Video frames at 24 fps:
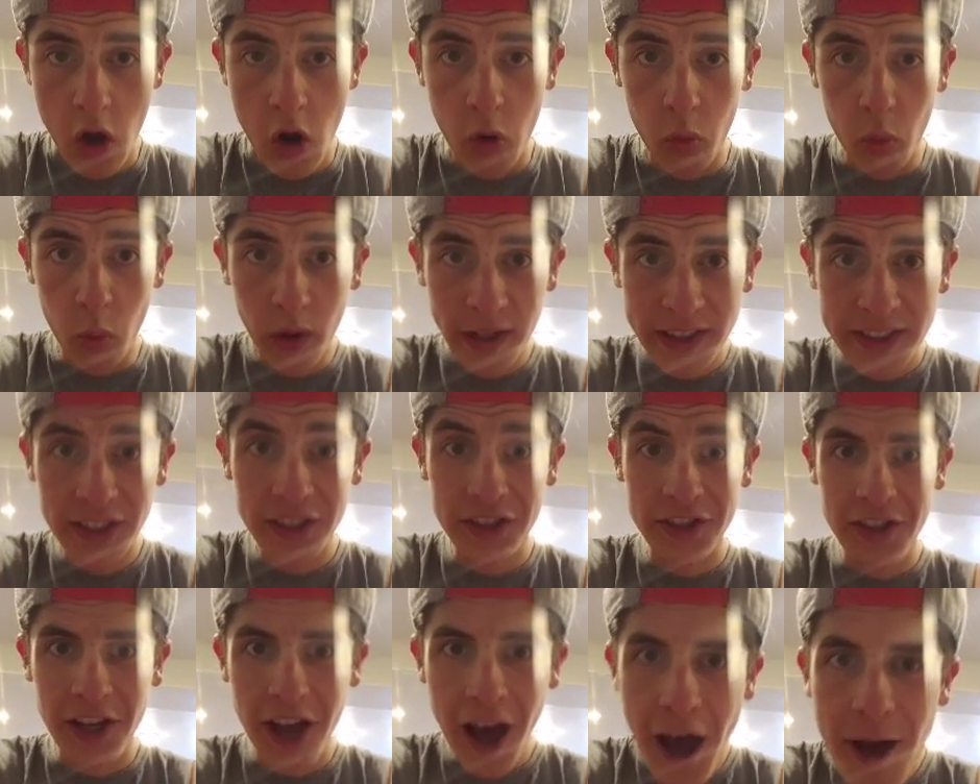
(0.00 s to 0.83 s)
What
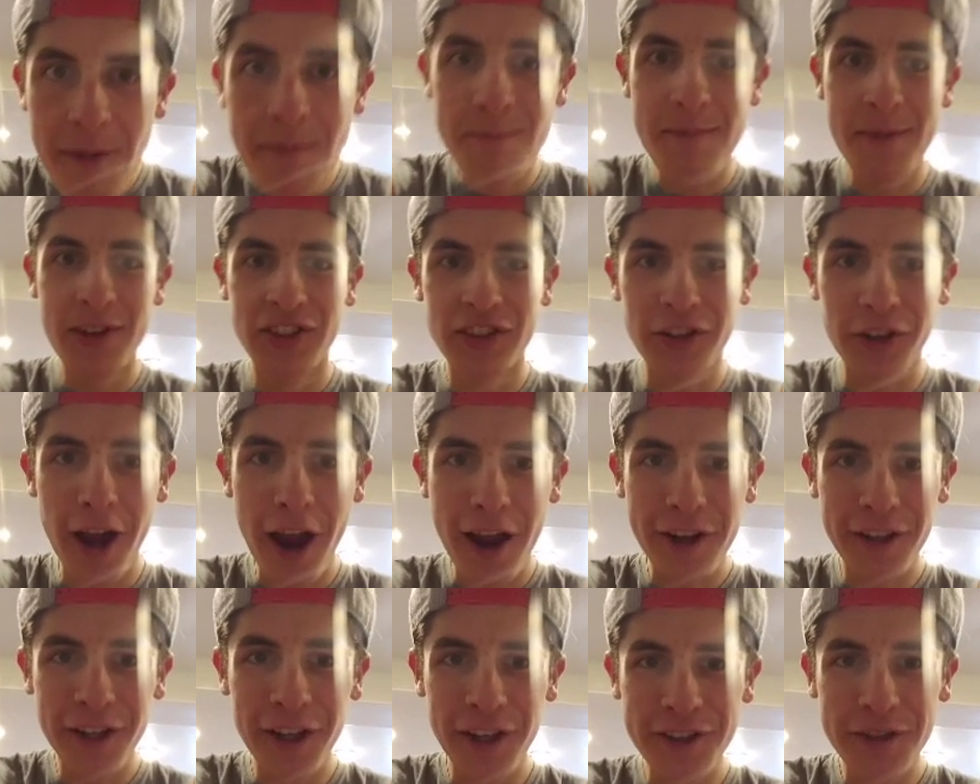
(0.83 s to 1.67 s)
is up, Mr.
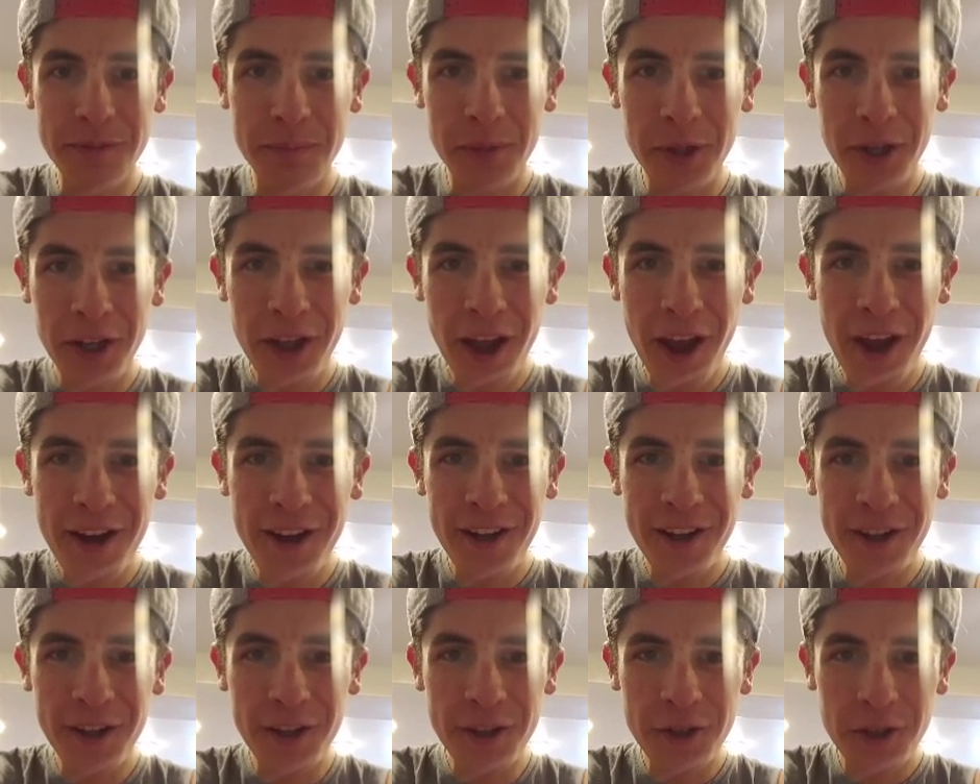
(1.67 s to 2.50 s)
Atkins B8
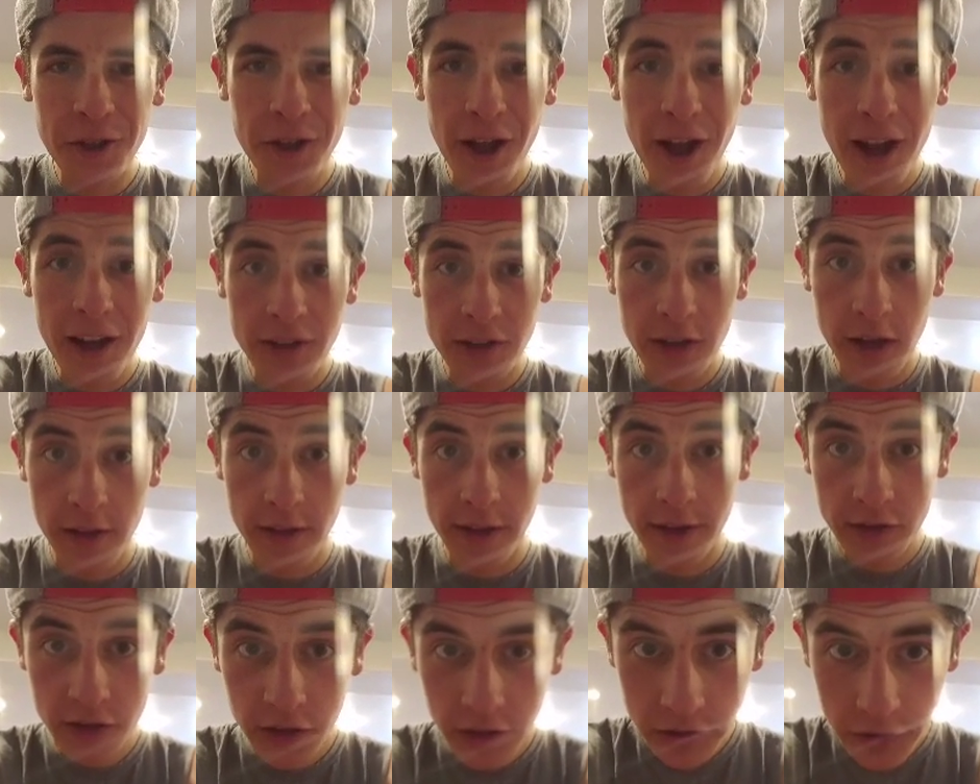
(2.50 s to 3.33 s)
English class?
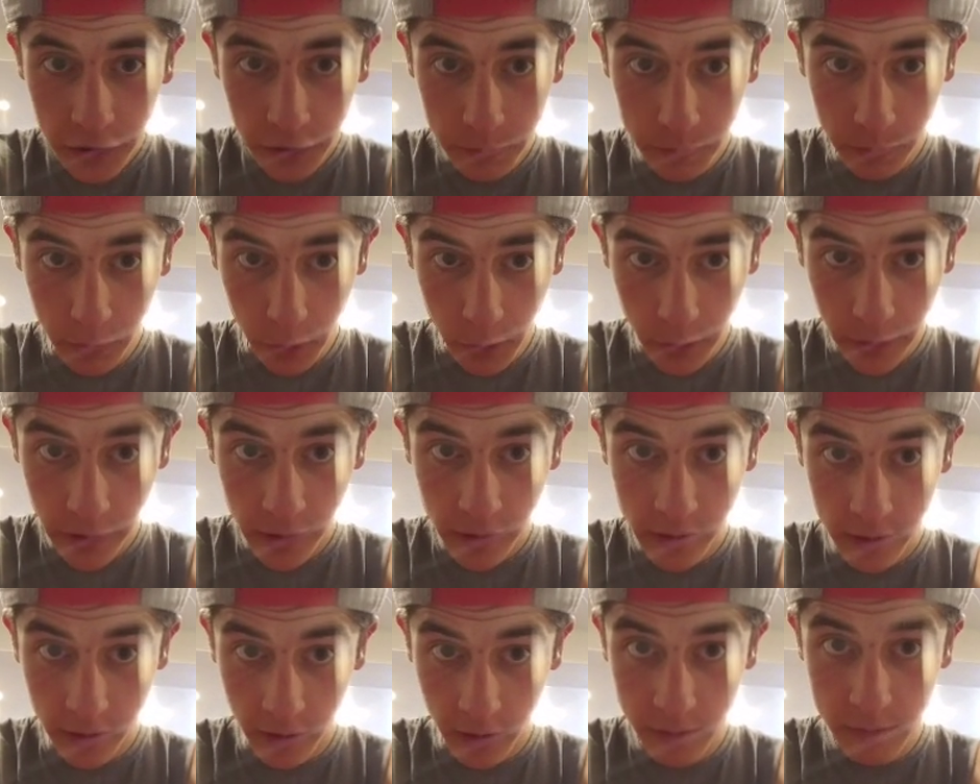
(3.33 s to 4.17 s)
This is your boy,
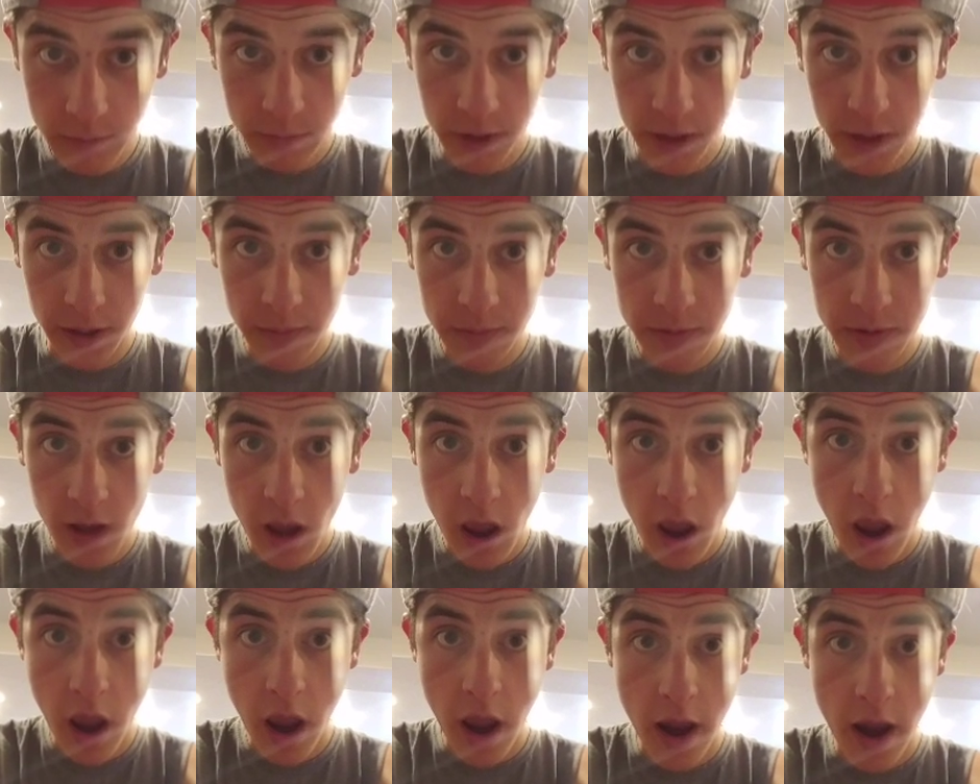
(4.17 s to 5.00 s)
Dalton Brems,
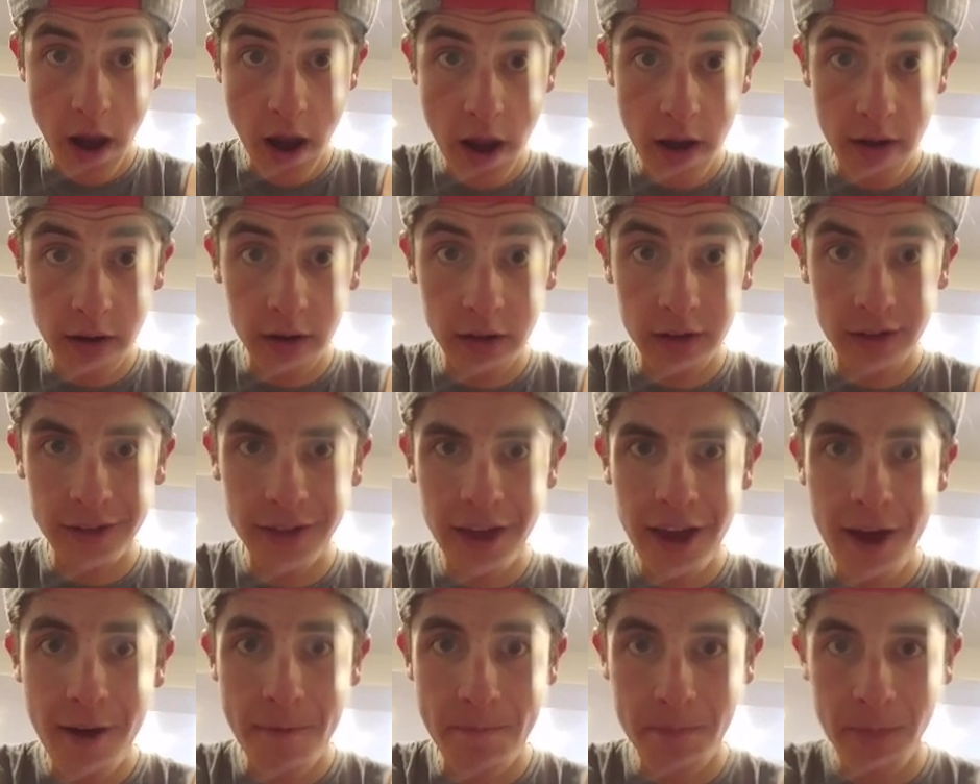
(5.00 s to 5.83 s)
and yeah.